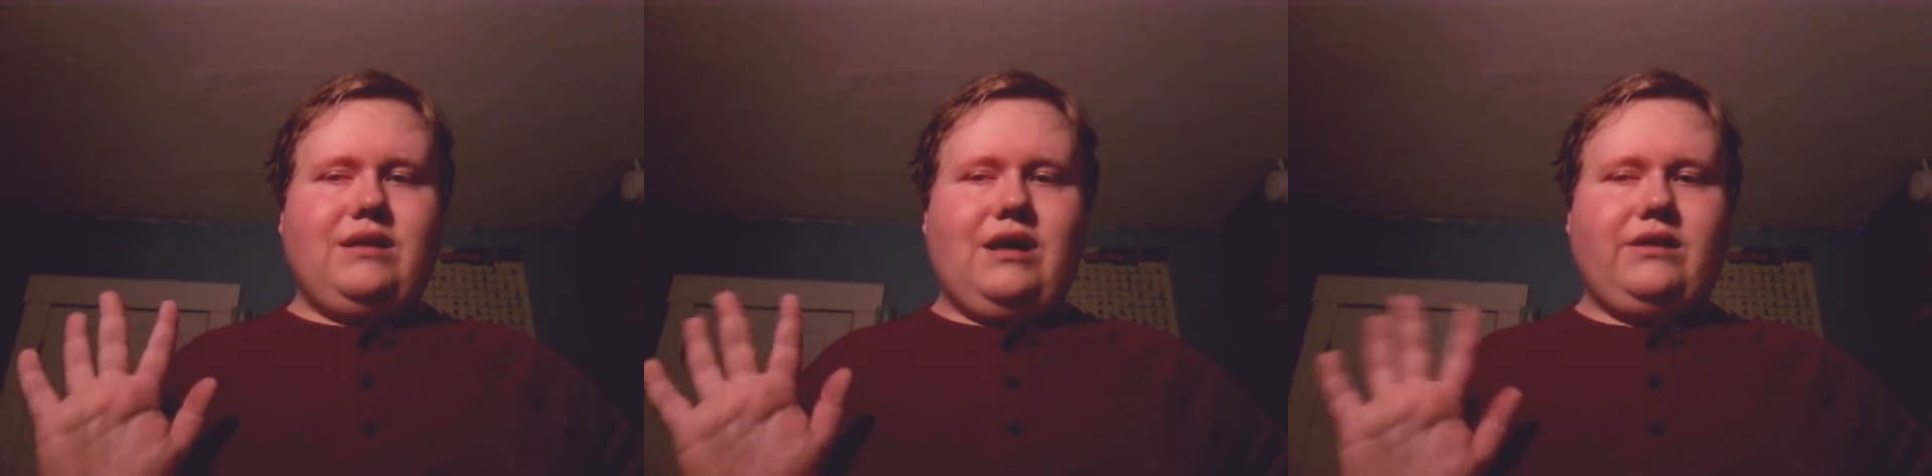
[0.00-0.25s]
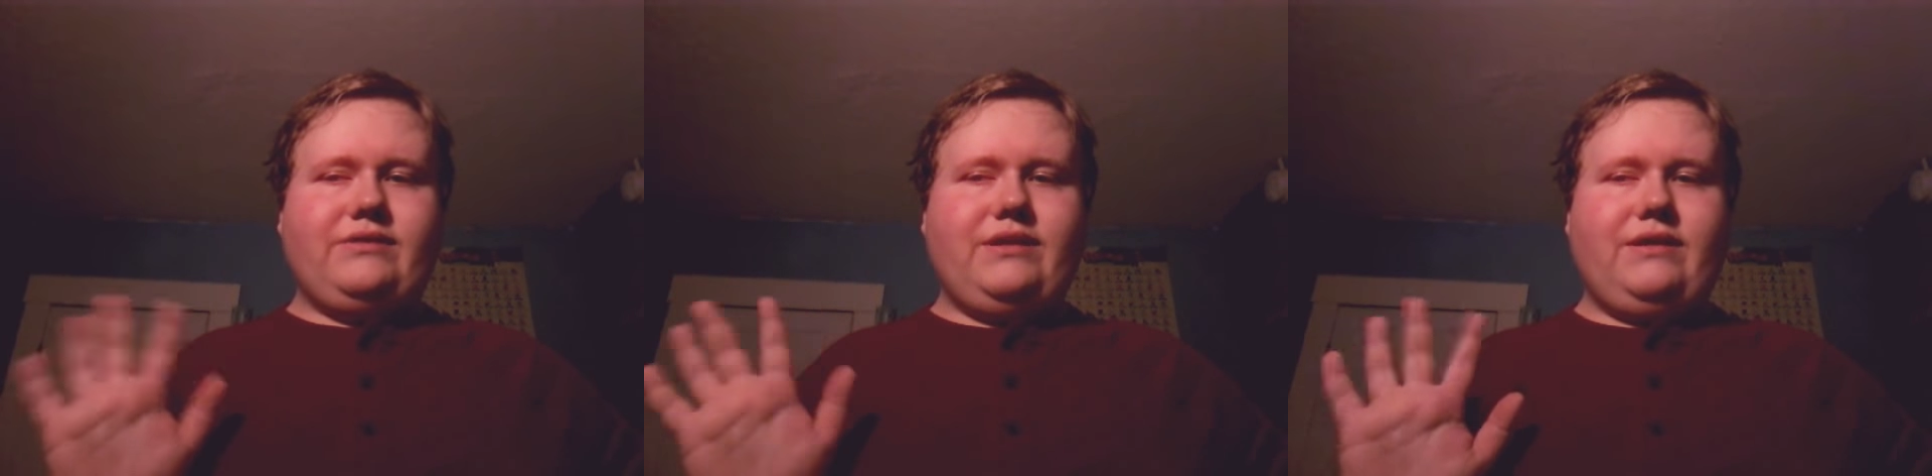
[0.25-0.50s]

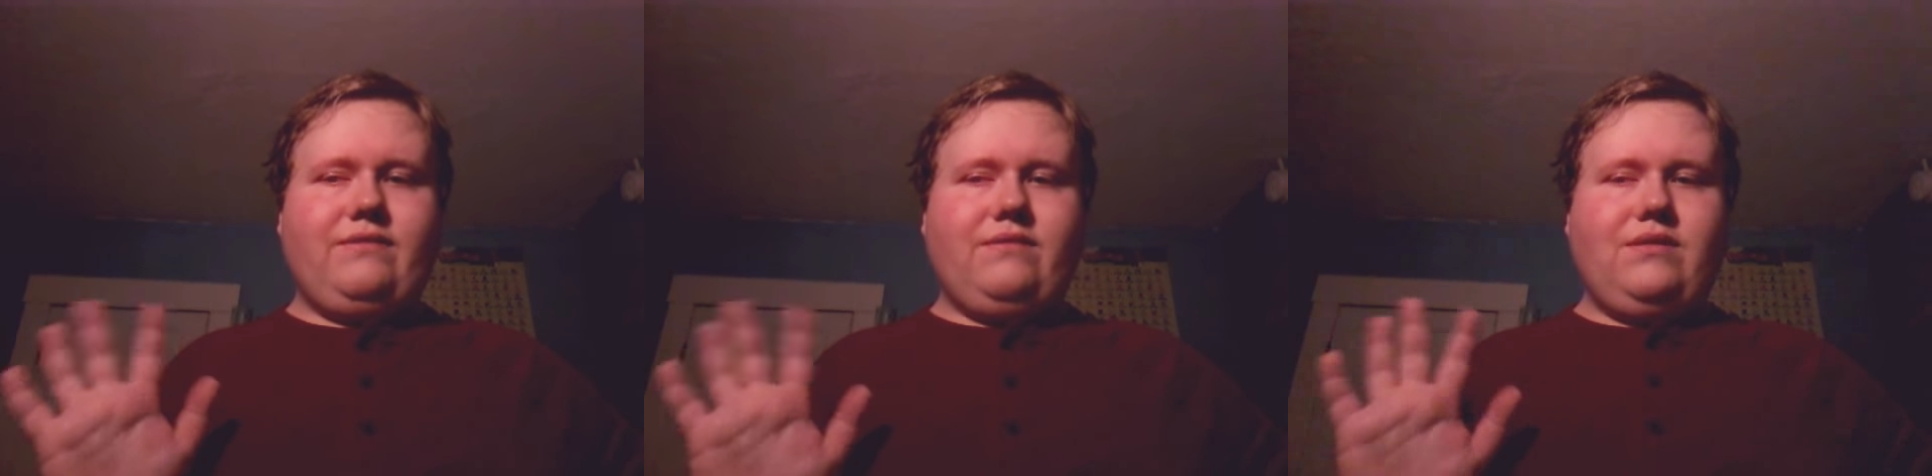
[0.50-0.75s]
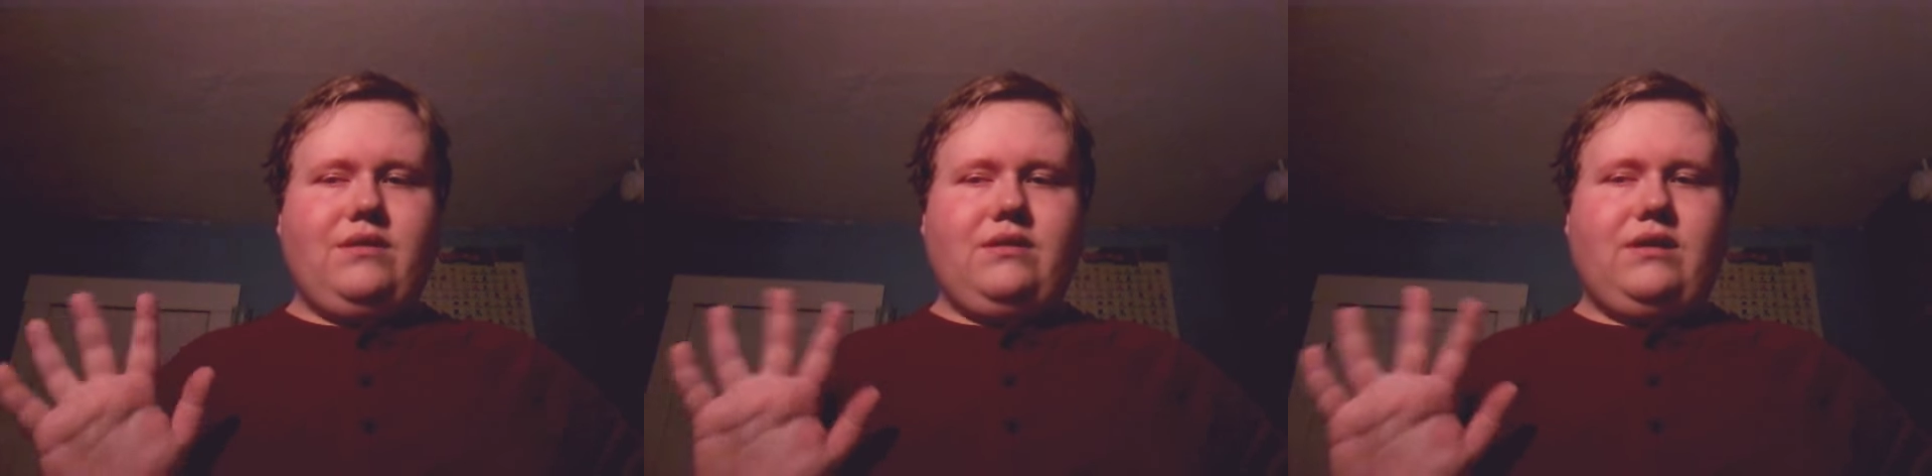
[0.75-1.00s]
I'll see you
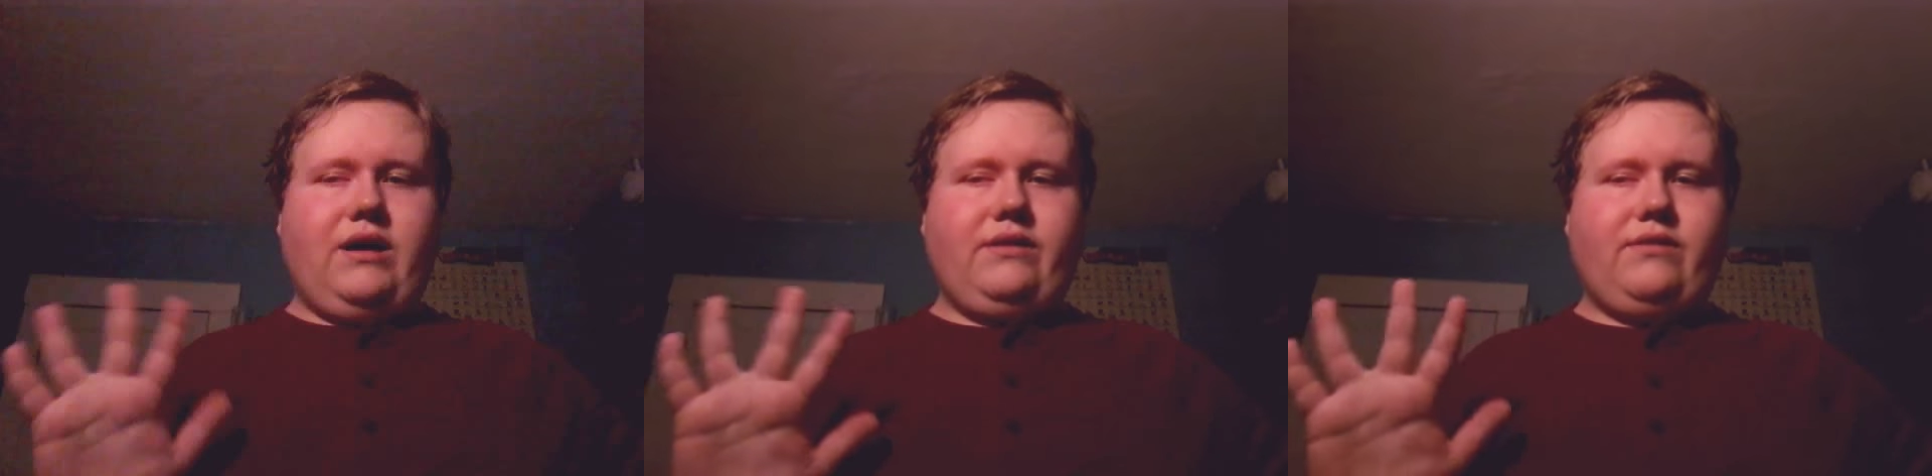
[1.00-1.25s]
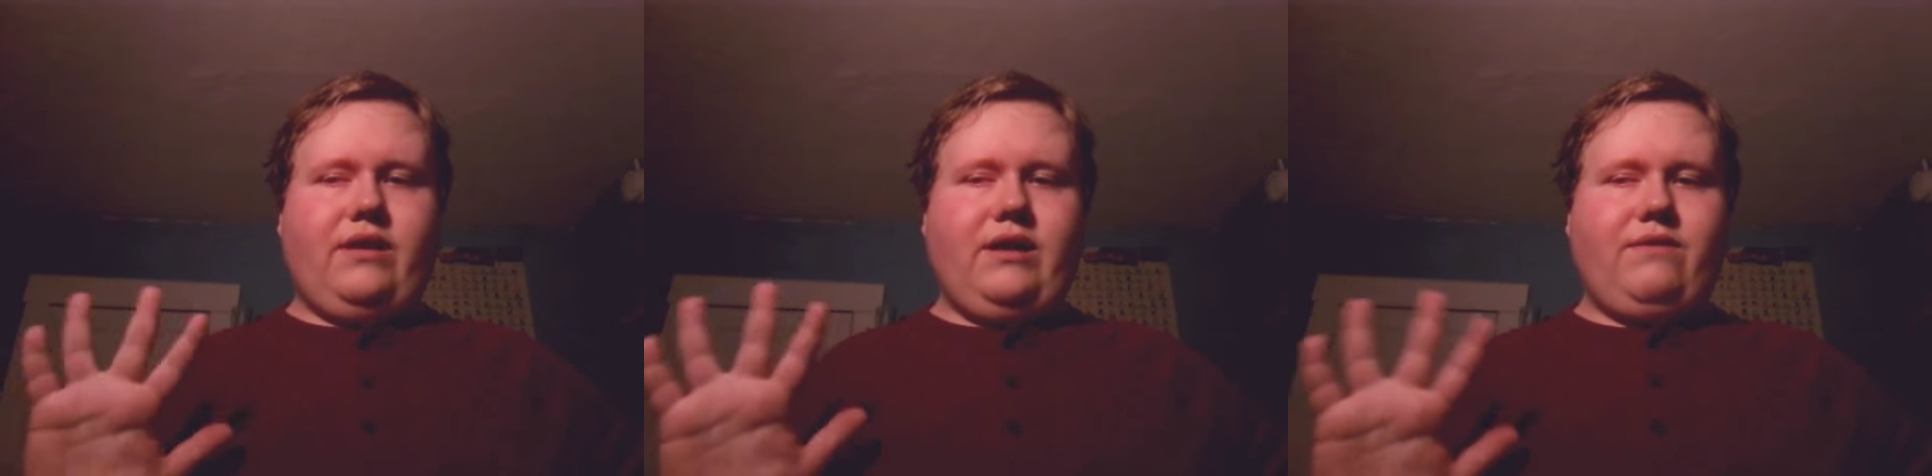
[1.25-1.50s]

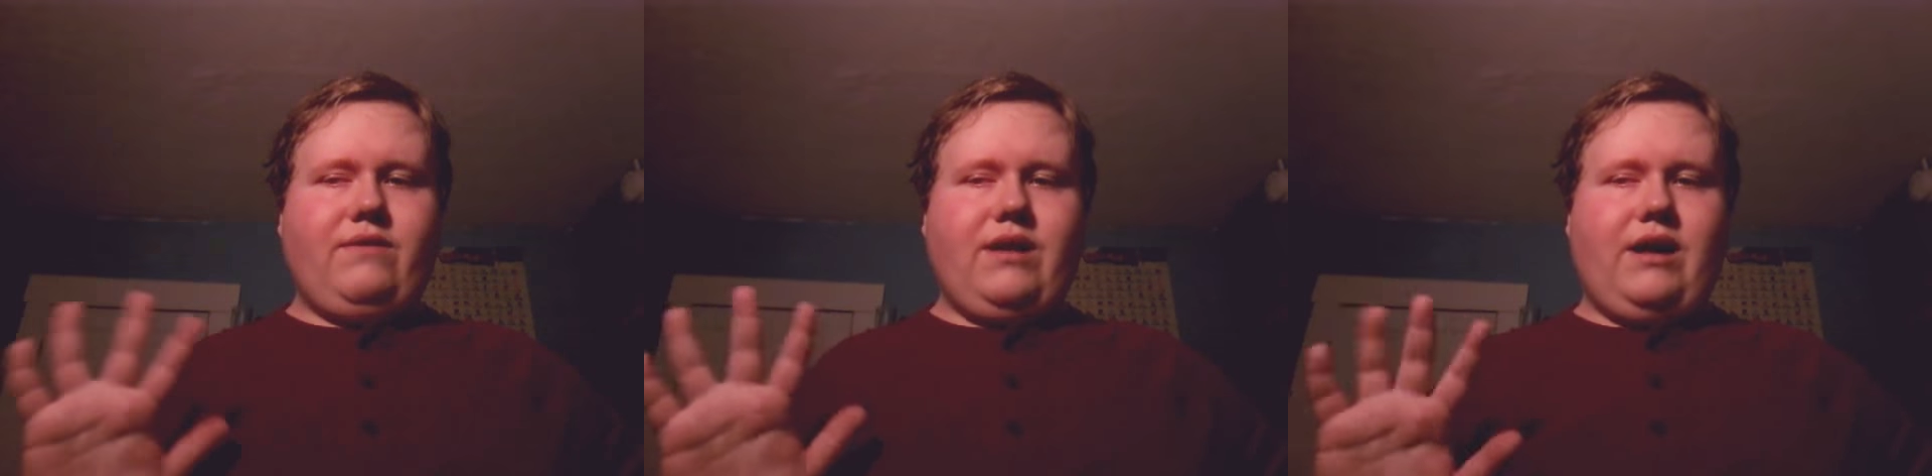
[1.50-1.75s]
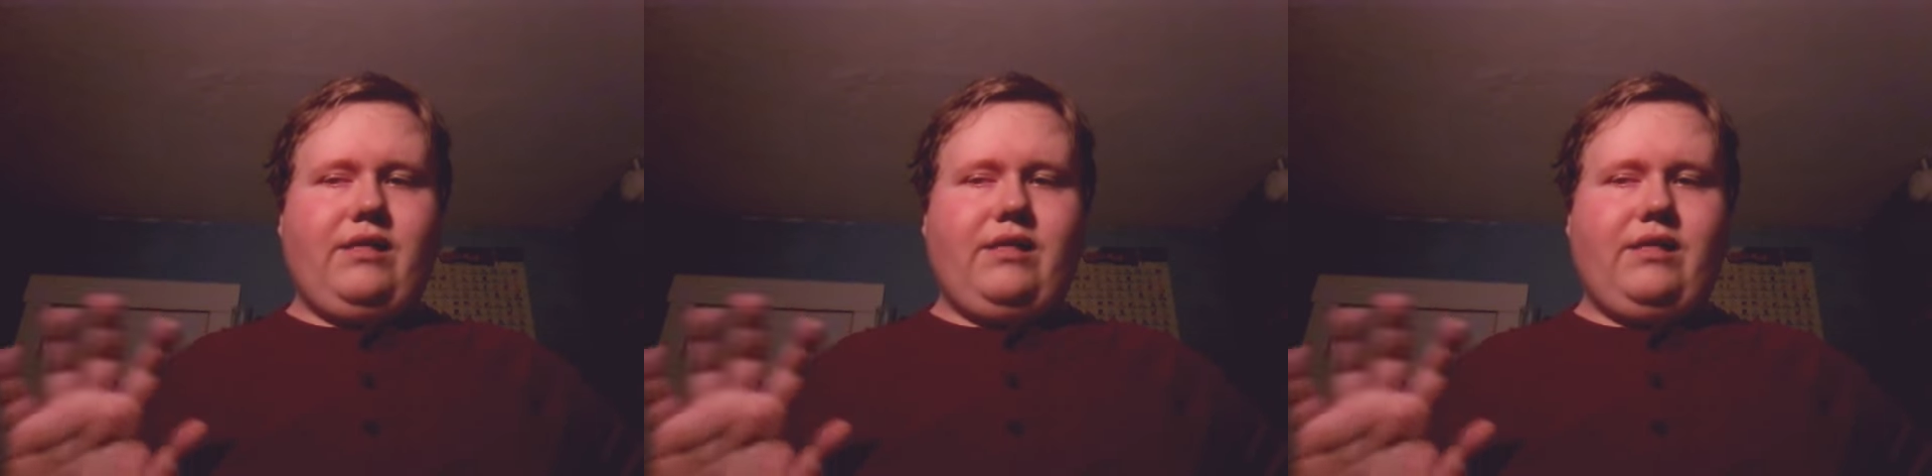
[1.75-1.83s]
guys later when